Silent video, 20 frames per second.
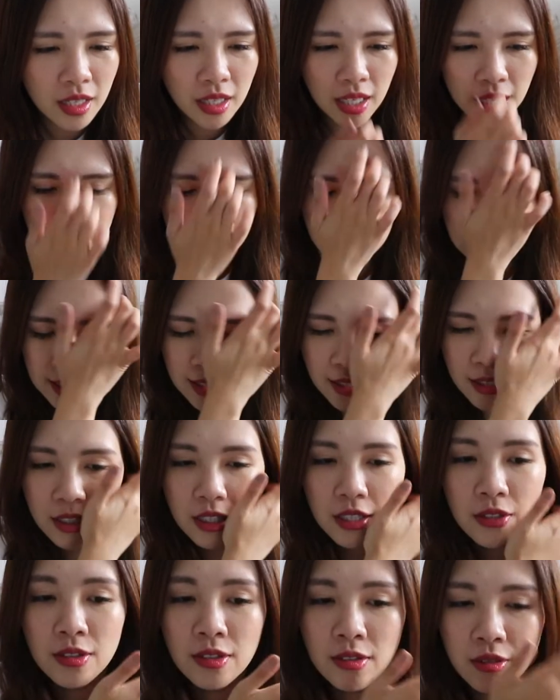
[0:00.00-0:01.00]
It
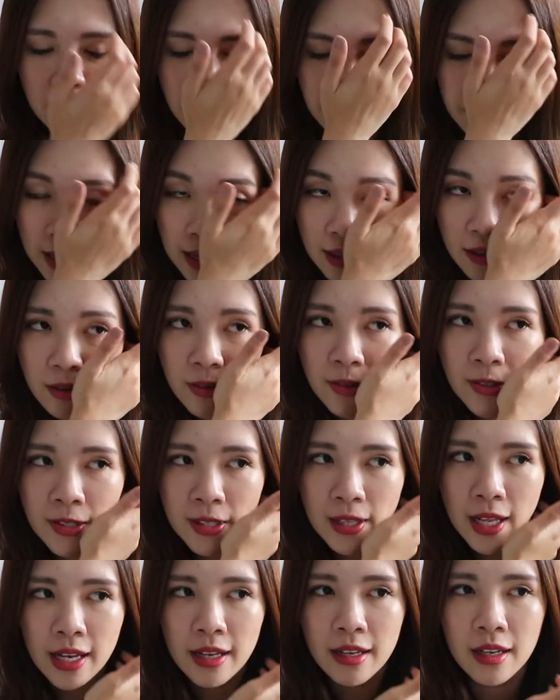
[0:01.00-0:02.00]
still smells
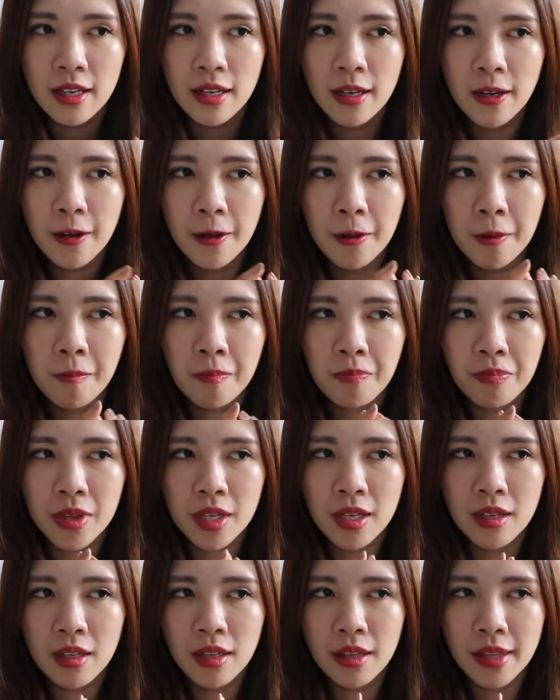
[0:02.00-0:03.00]
like a
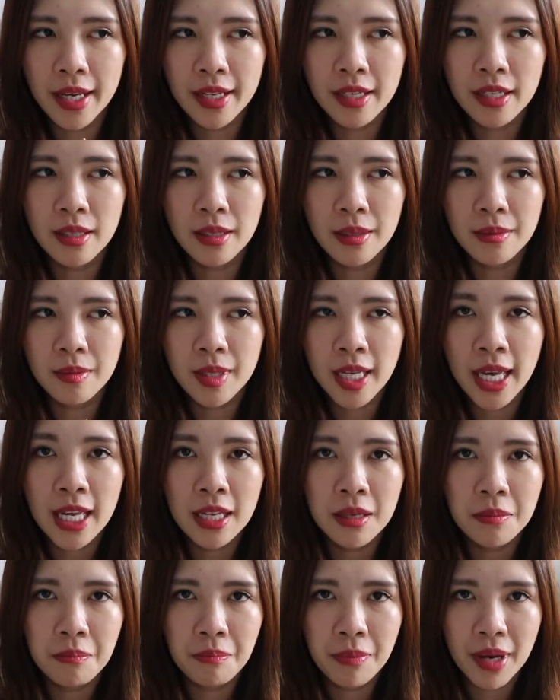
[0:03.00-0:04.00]

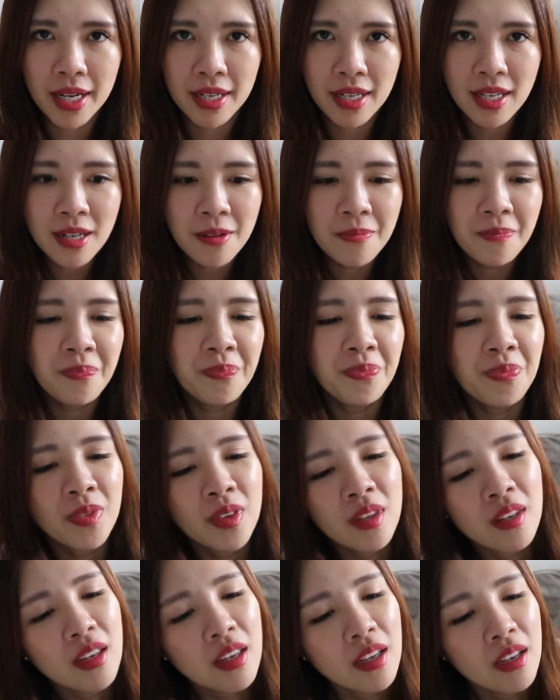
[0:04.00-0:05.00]
cake batter
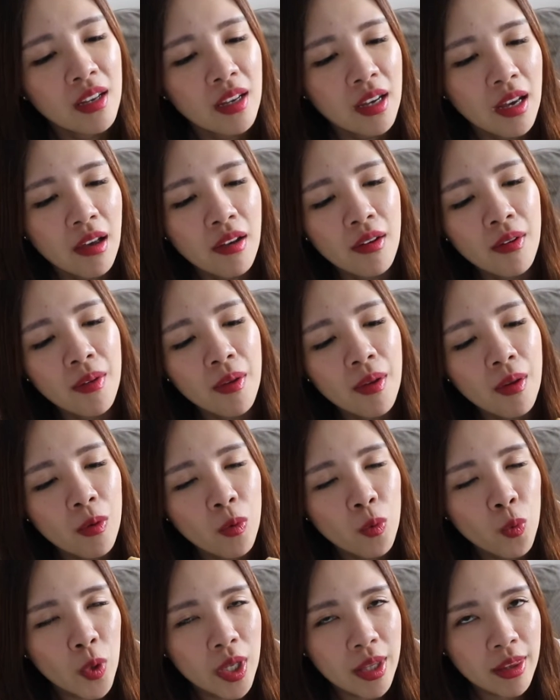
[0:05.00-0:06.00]

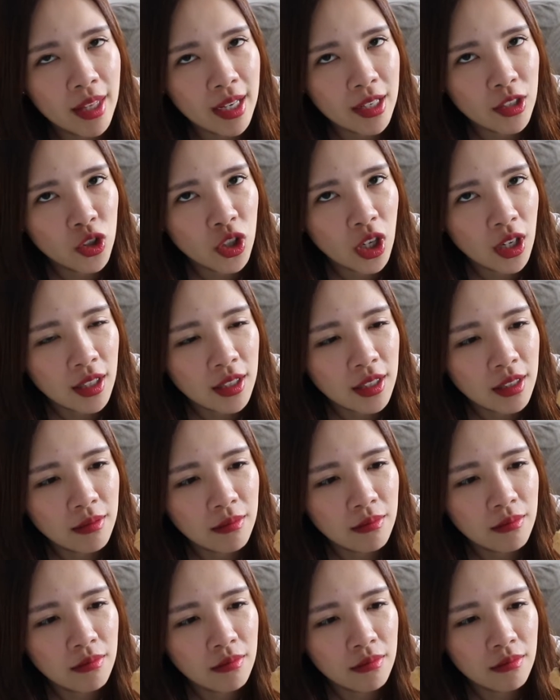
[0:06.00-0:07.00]
with that chocolate
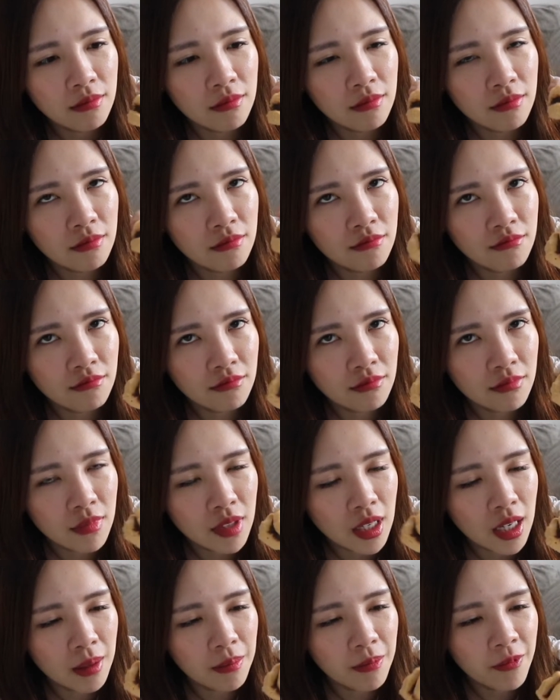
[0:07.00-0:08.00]

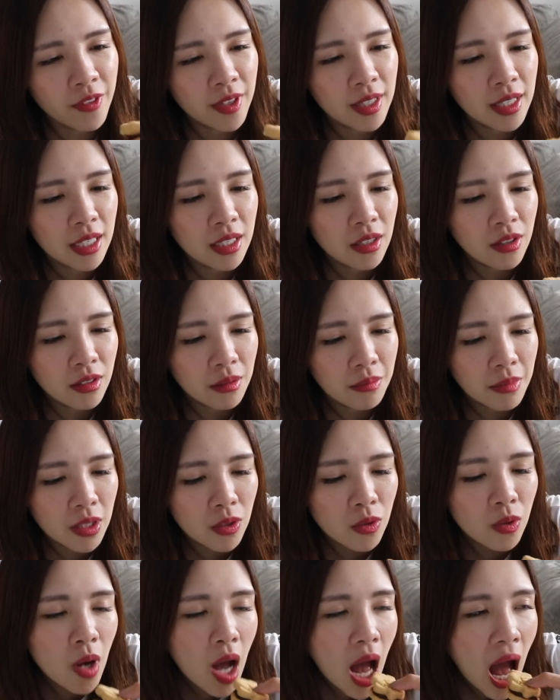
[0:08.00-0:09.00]
filling on the
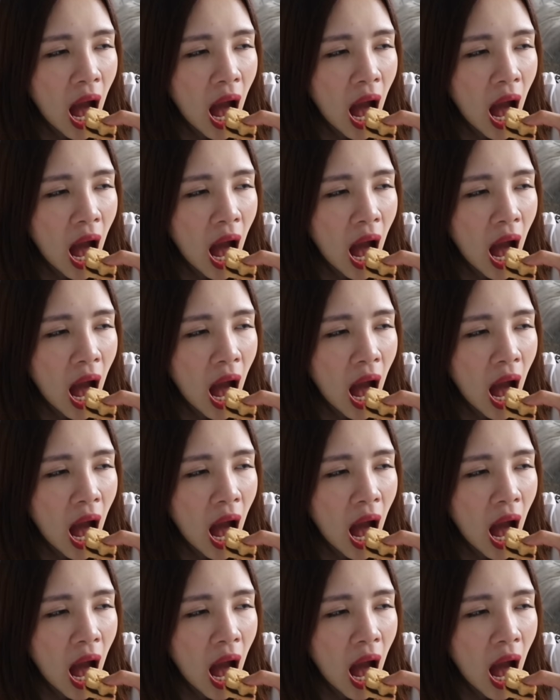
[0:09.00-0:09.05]
middle.